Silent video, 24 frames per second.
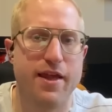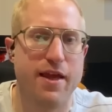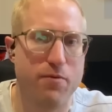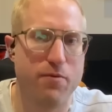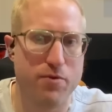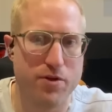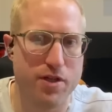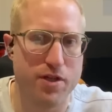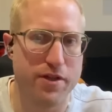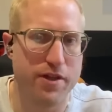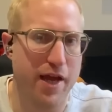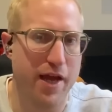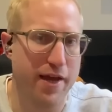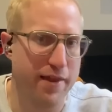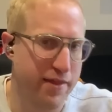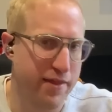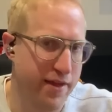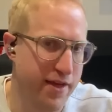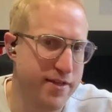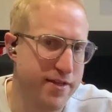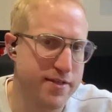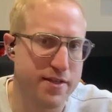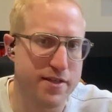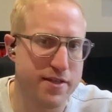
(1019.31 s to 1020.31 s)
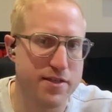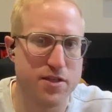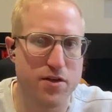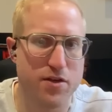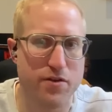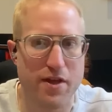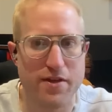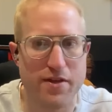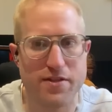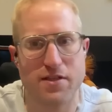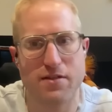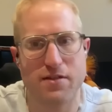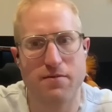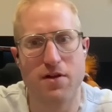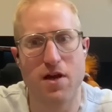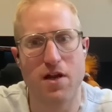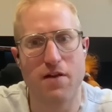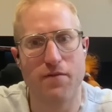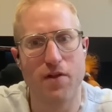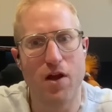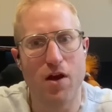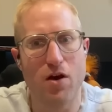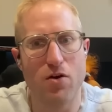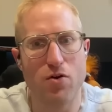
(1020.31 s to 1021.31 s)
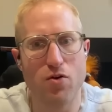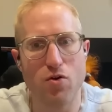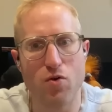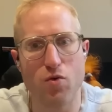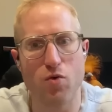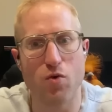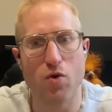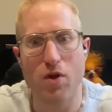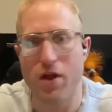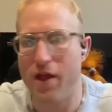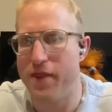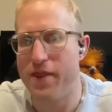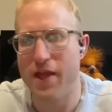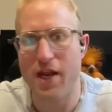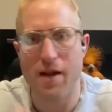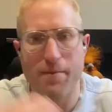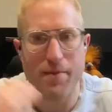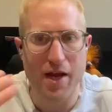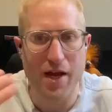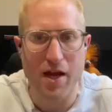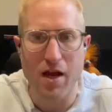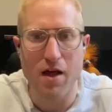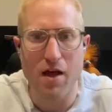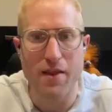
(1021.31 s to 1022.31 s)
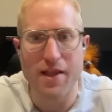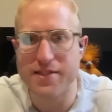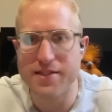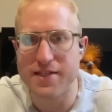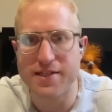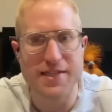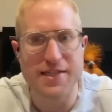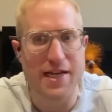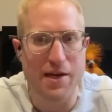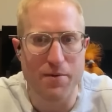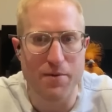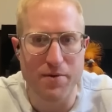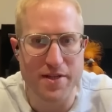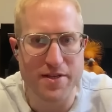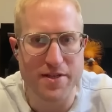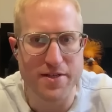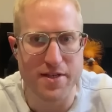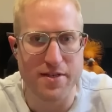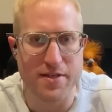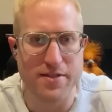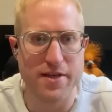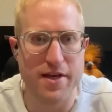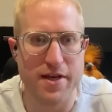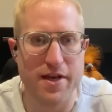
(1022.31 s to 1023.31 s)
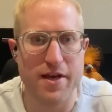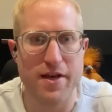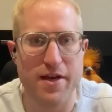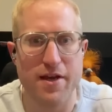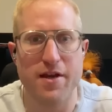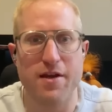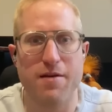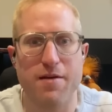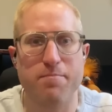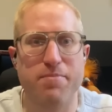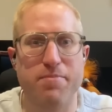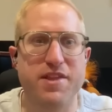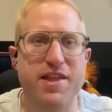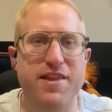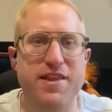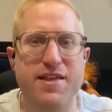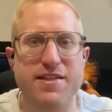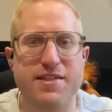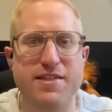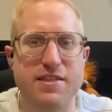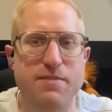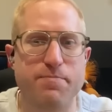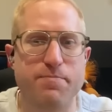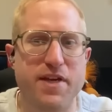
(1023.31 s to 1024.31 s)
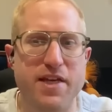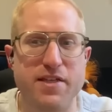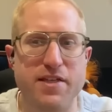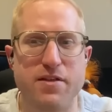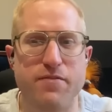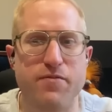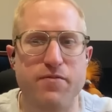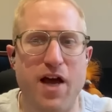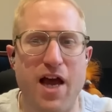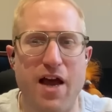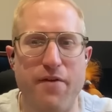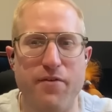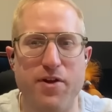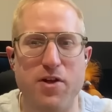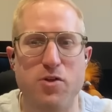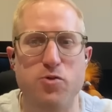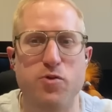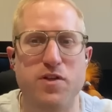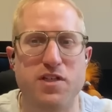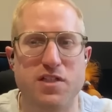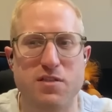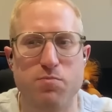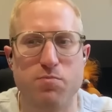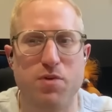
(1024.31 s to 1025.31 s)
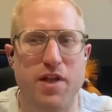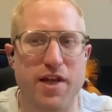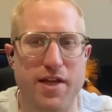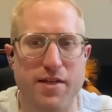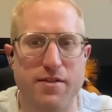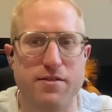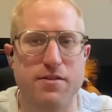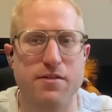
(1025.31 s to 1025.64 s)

would like this. And so there's this kind of like, oh, cool. And then I'm like, oh, that's exactly what this is. But then there's this piece of having to explain to